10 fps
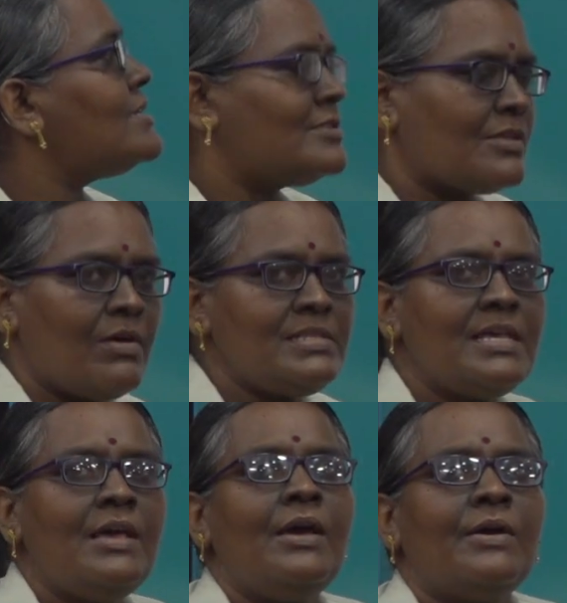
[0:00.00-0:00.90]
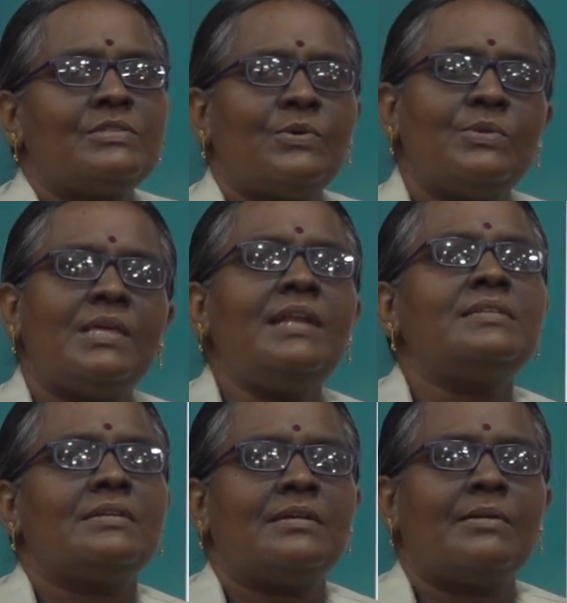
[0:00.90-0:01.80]
salts so that
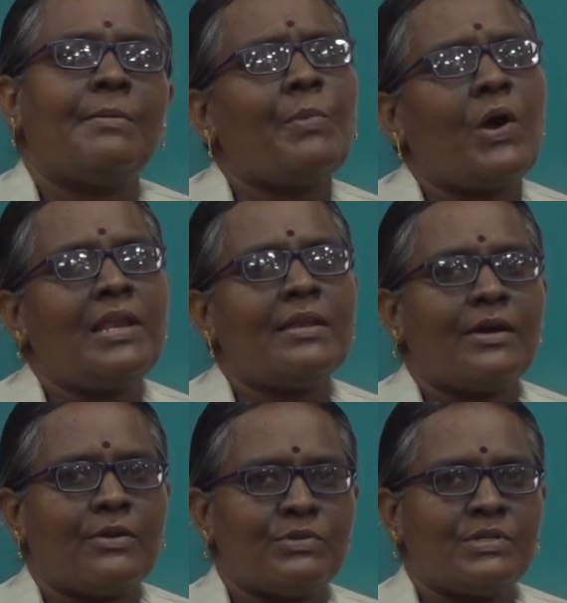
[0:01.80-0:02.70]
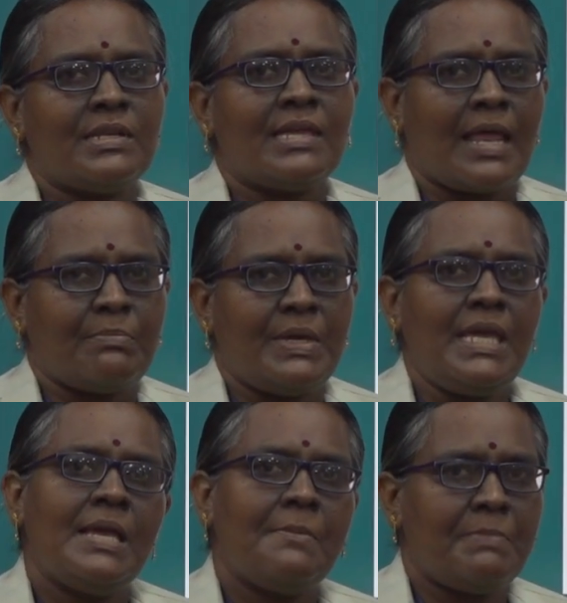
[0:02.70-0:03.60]
boiler corrosion can be
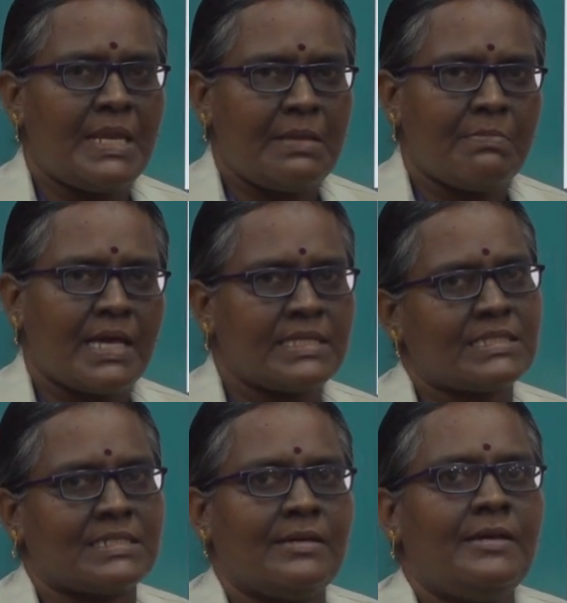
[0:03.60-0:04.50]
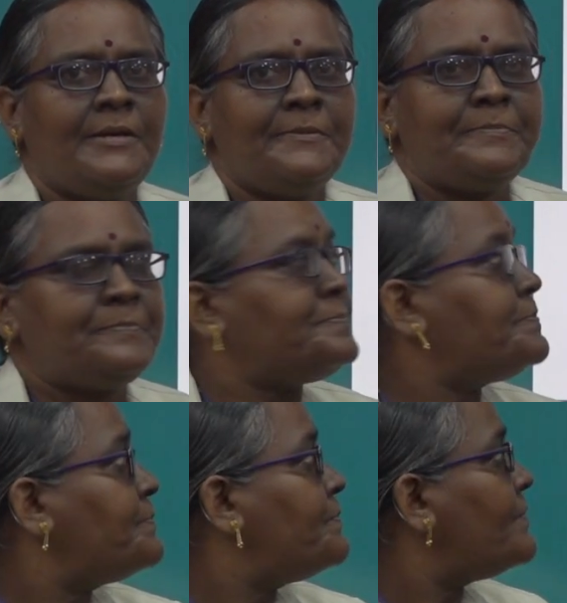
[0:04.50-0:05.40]
minimized.
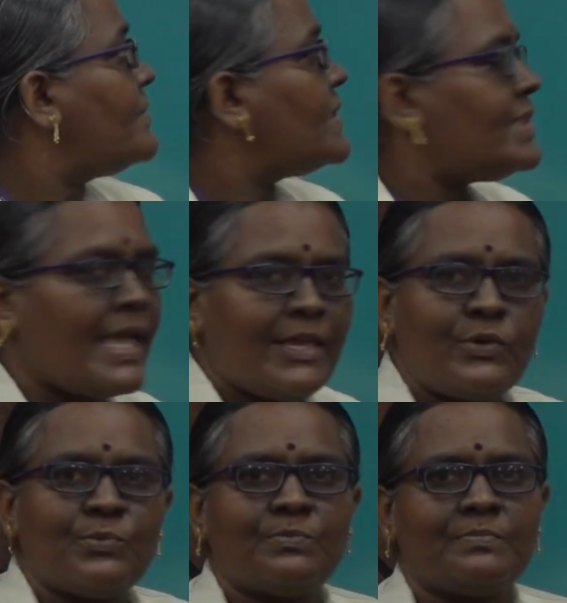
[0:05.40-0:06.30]
Thank you.